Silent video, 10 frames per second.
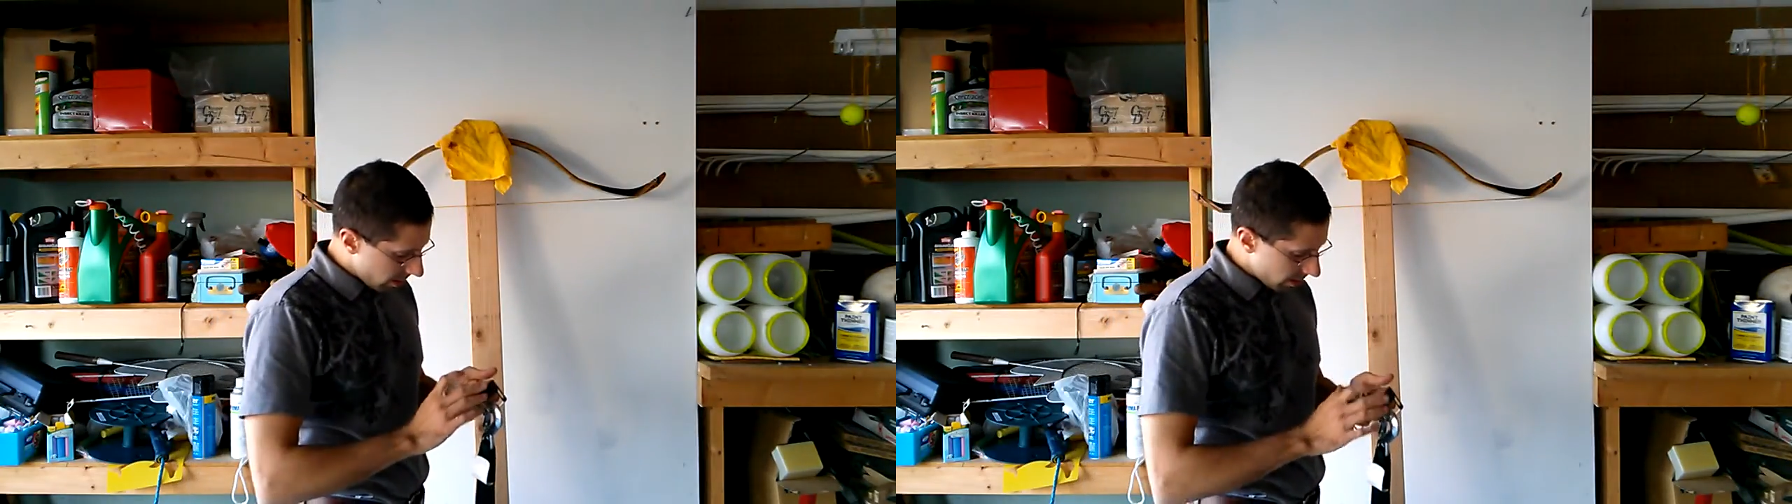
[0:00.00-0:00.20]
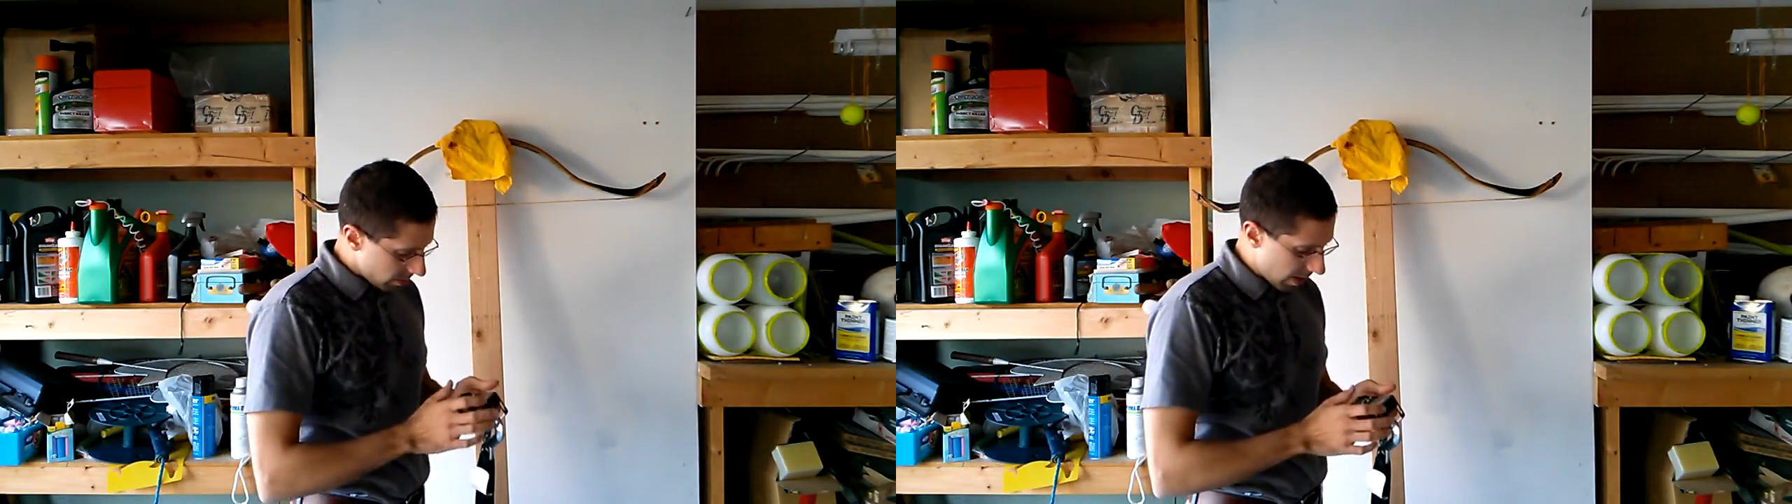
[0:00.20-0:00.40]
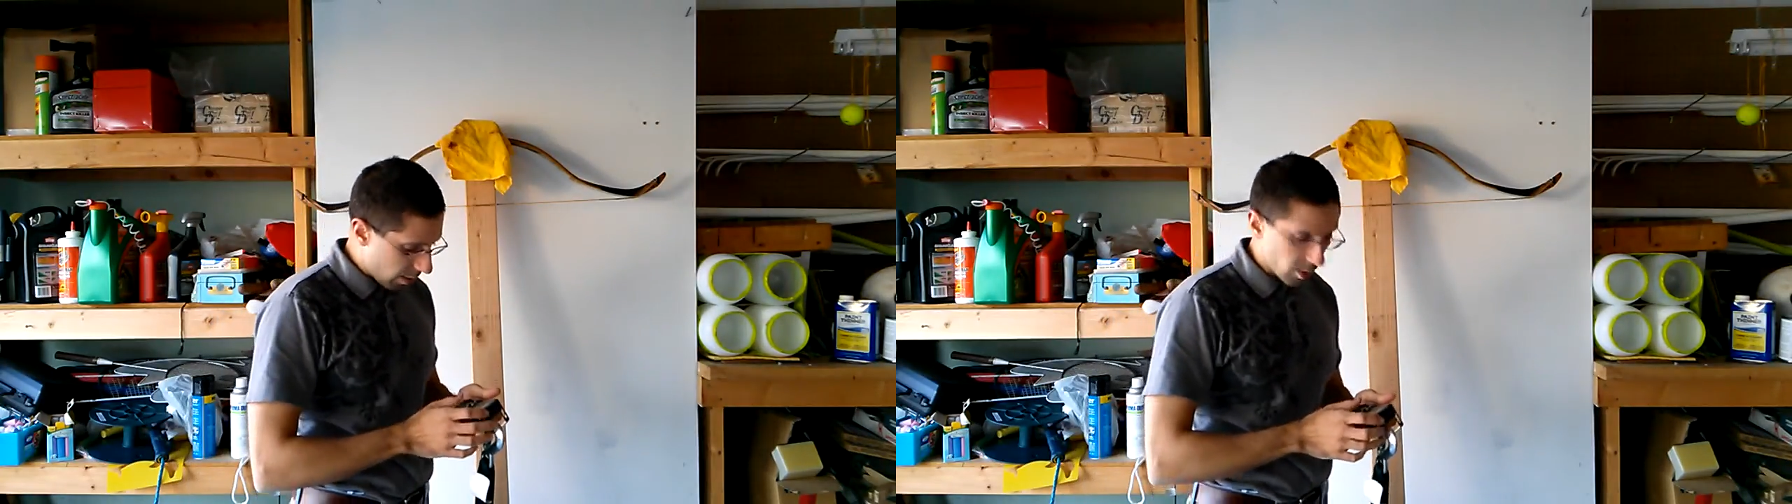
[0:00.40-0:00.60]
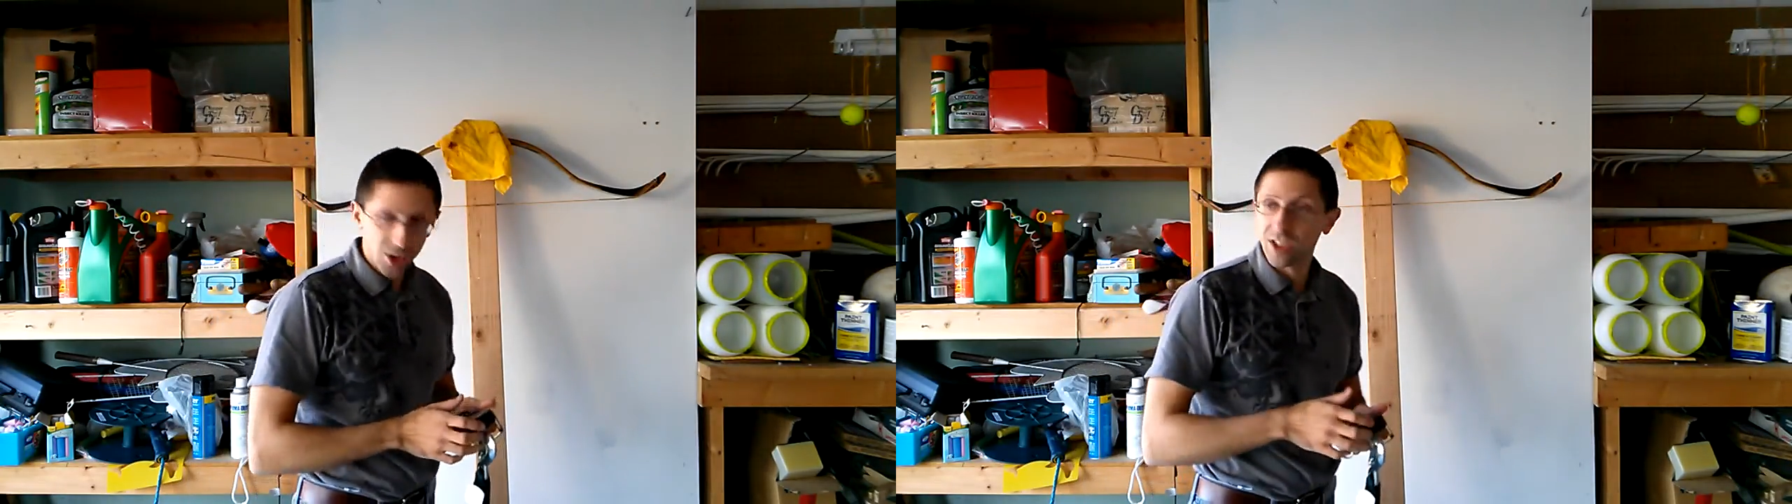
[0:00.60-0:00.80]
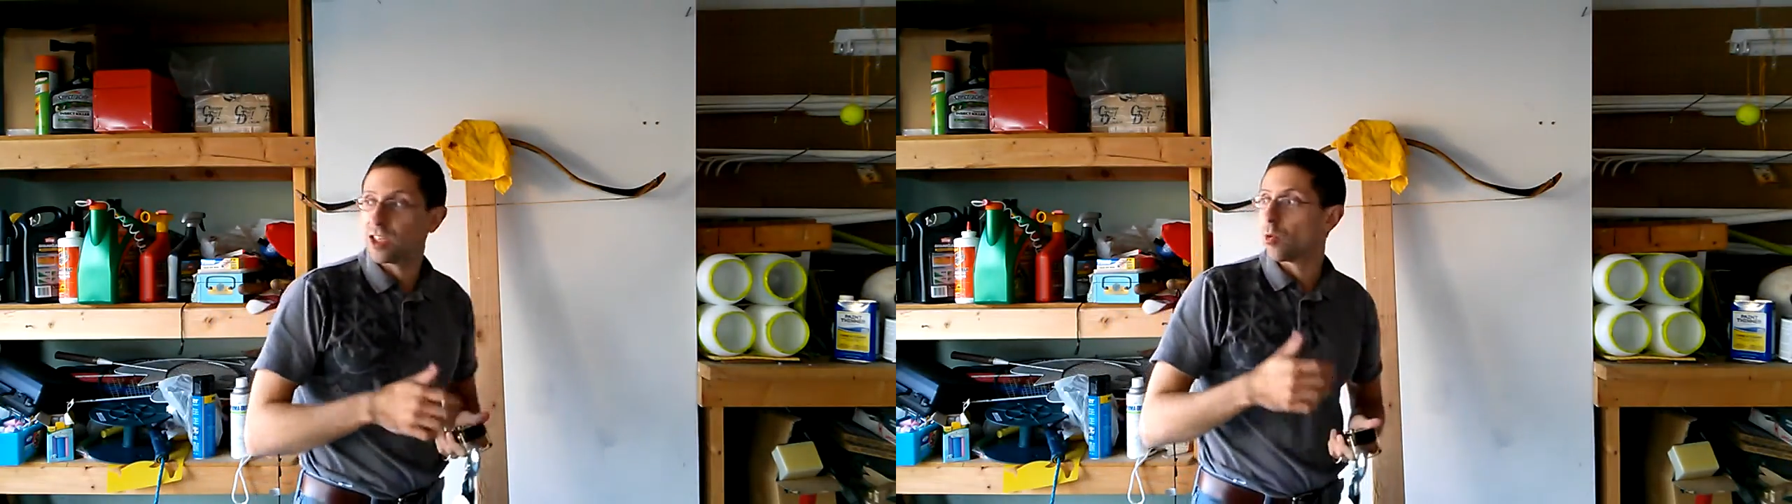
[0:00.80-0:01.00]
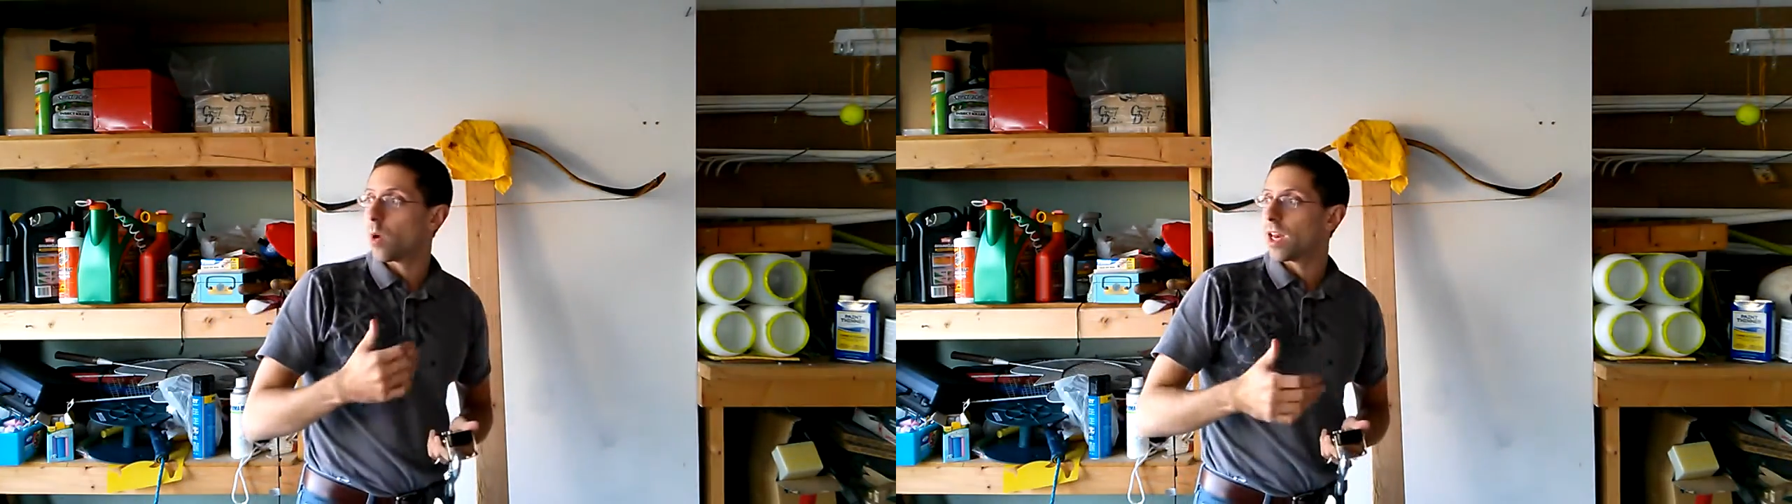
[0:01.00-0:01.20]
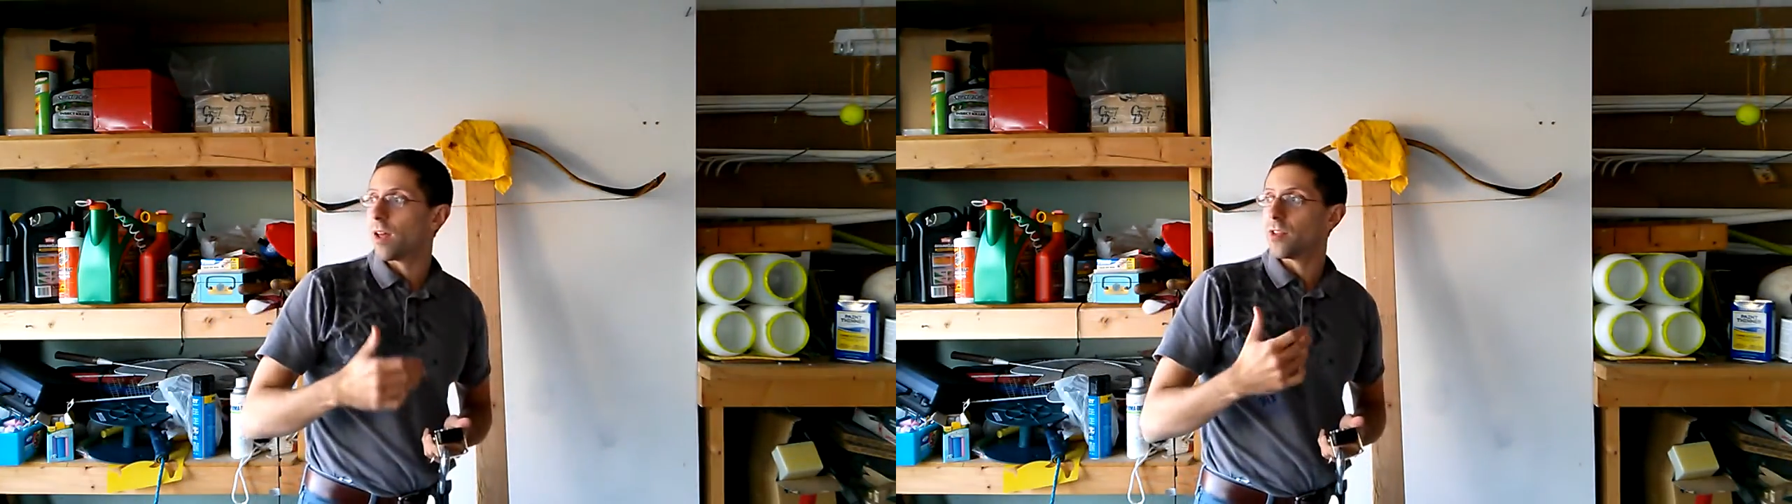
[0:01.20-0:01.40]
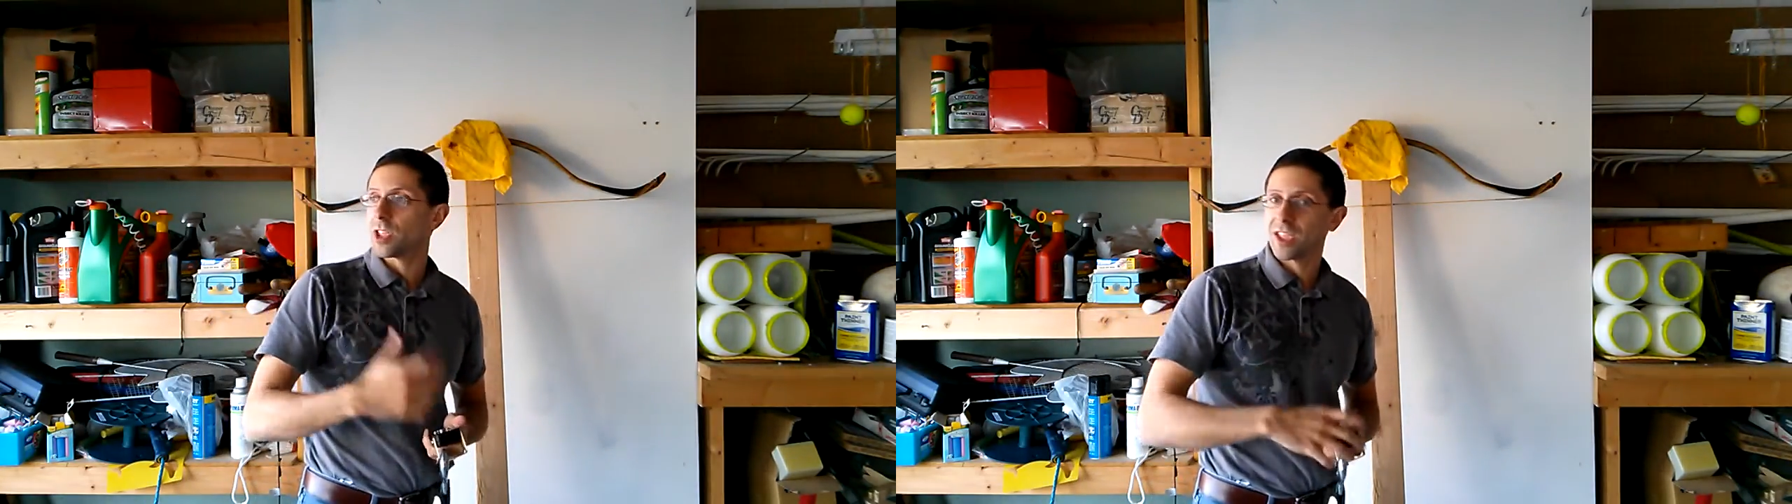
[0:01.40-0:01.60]
So now we just need to wait
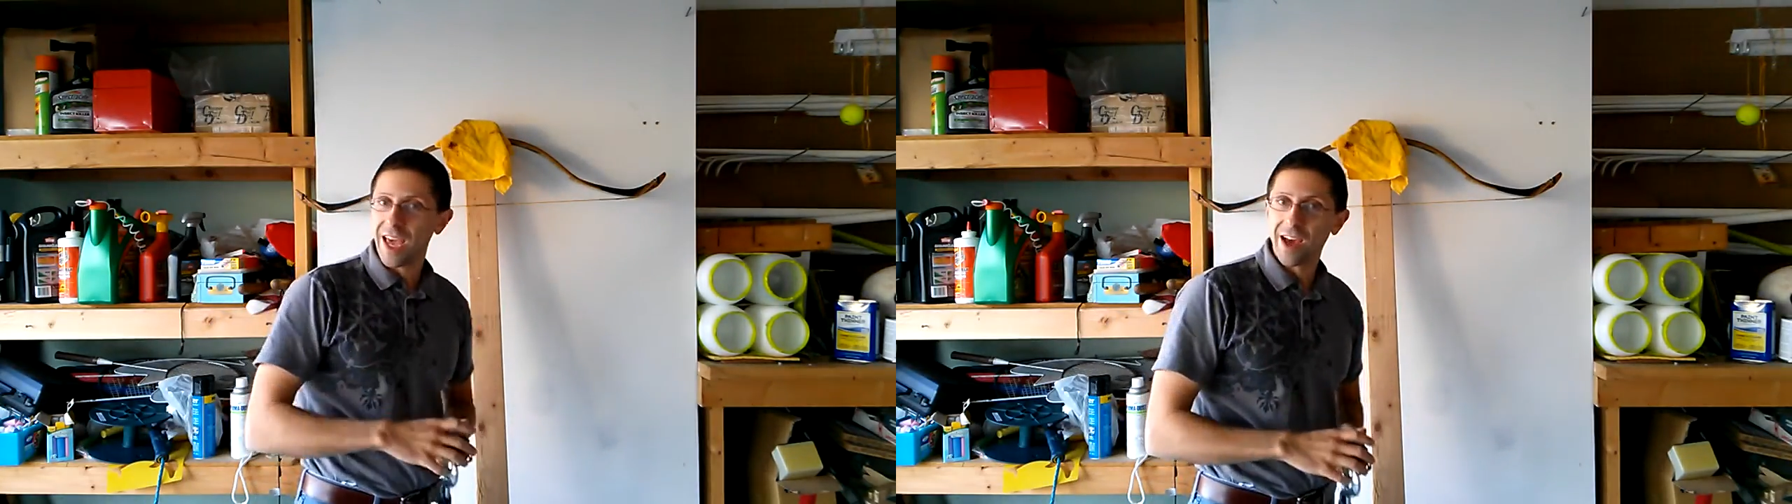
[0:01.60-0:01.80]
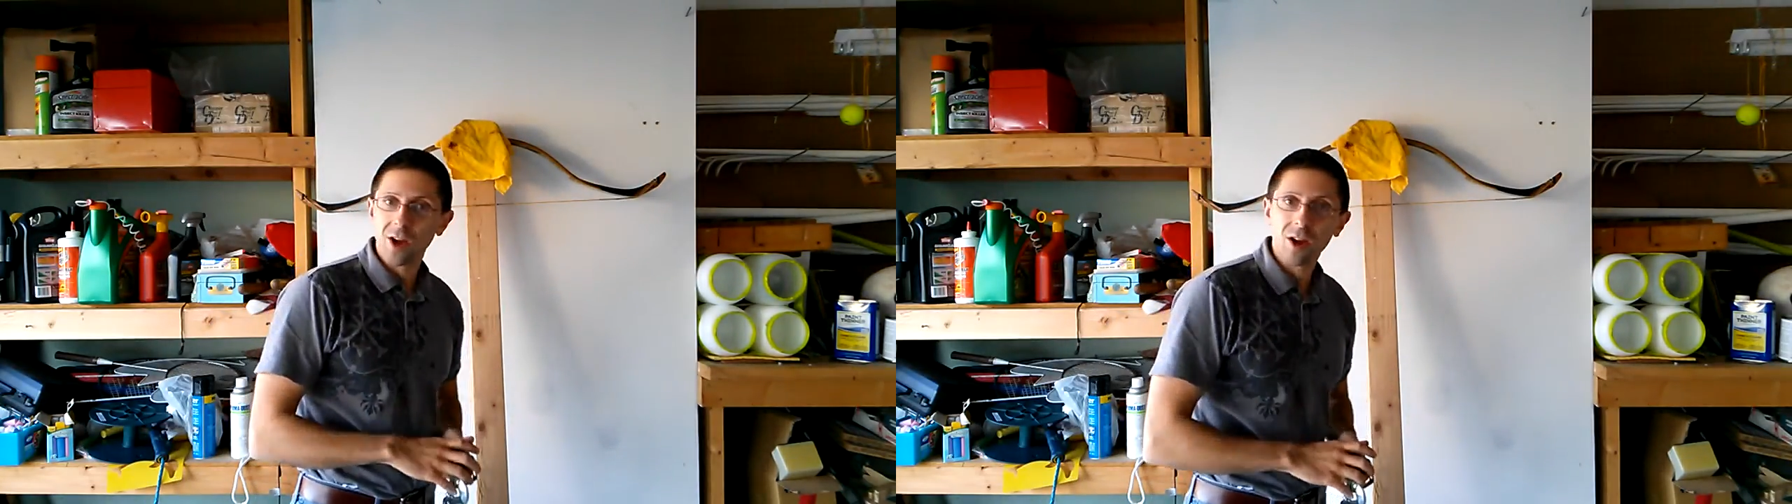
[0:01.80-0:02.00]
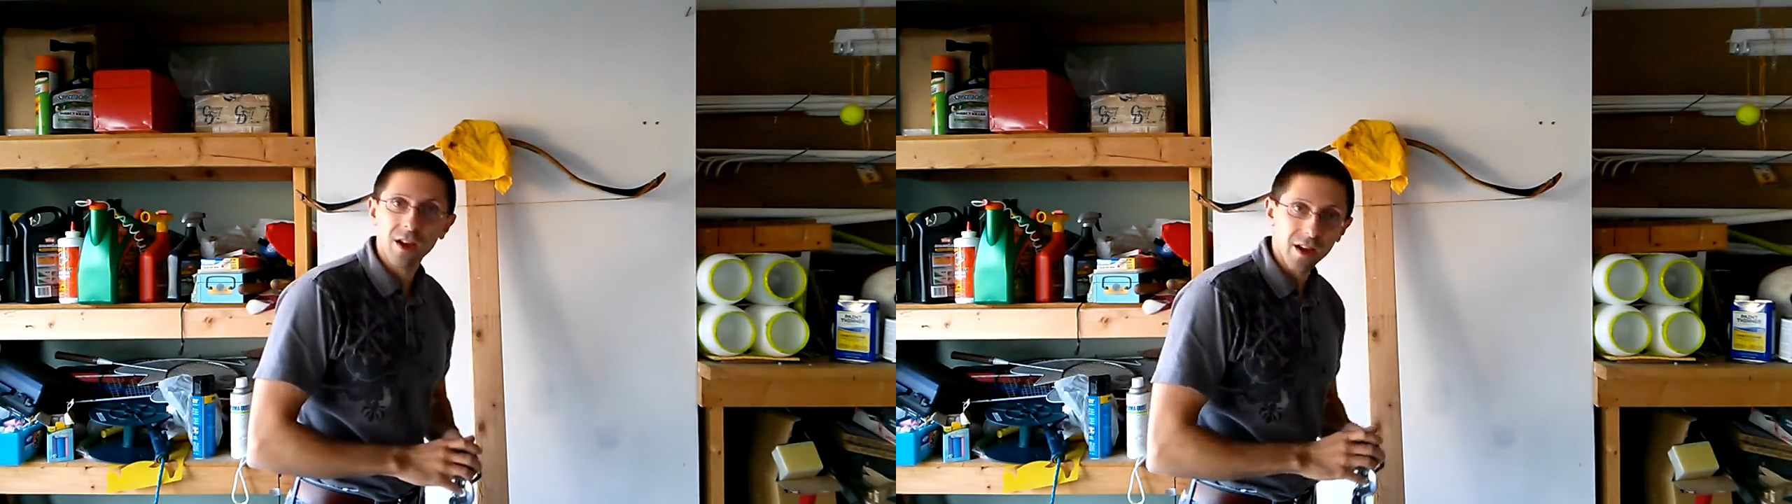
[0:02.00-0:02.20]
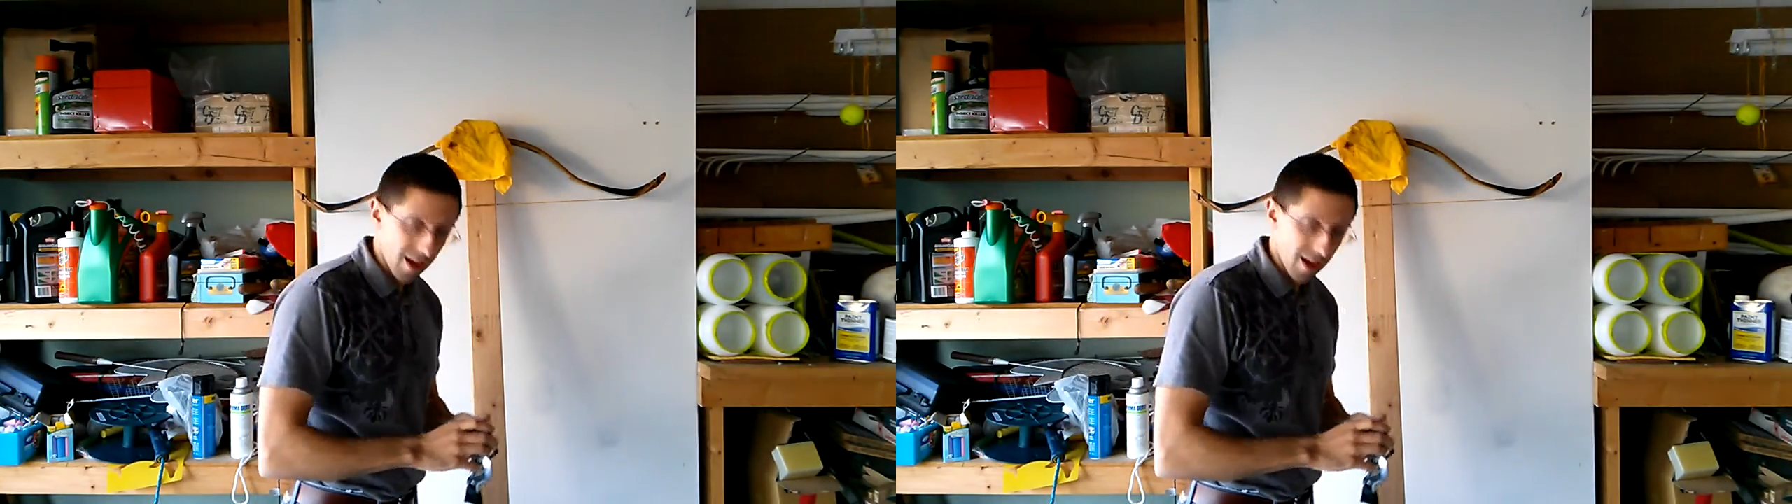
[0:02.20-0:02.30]
on the scale